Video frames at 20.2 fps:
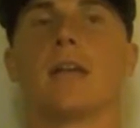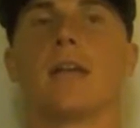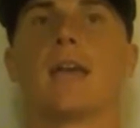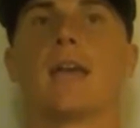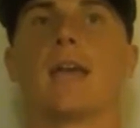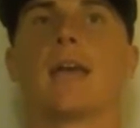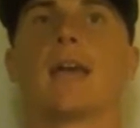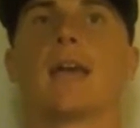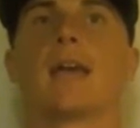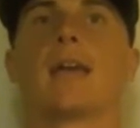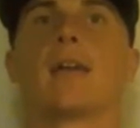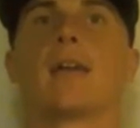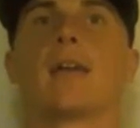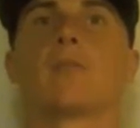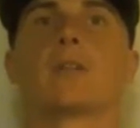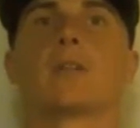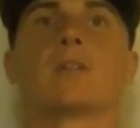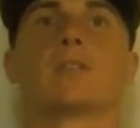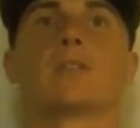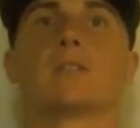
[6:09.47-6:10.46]
and
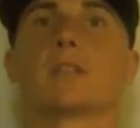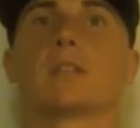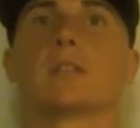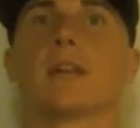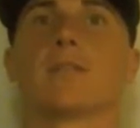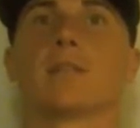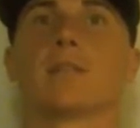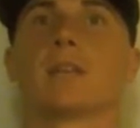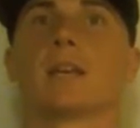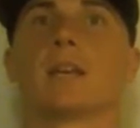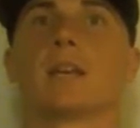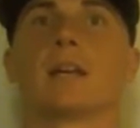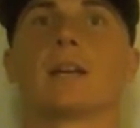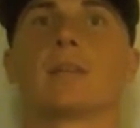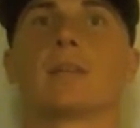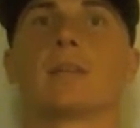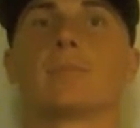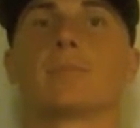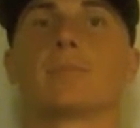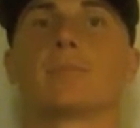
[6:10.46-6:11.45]
we usually have to get
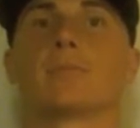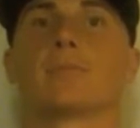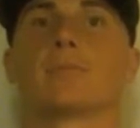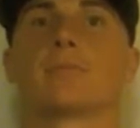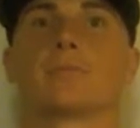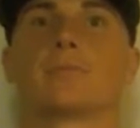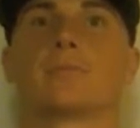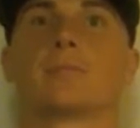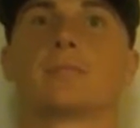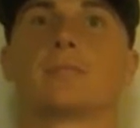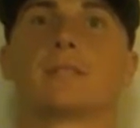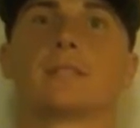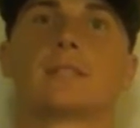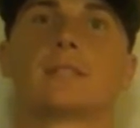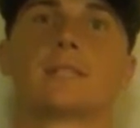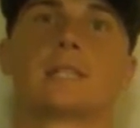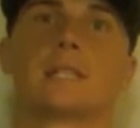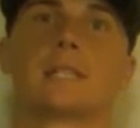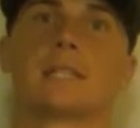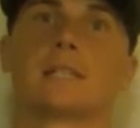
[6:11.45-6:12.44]
up
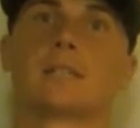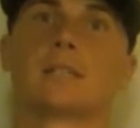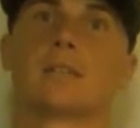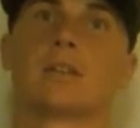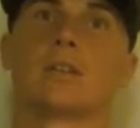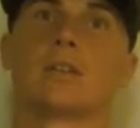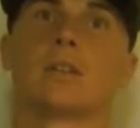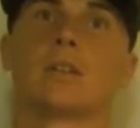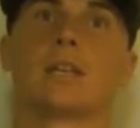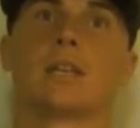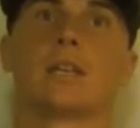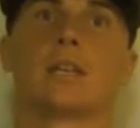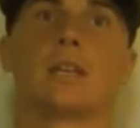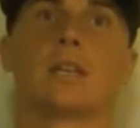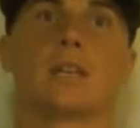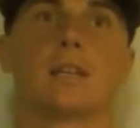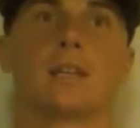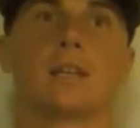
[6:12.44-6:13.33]
6:30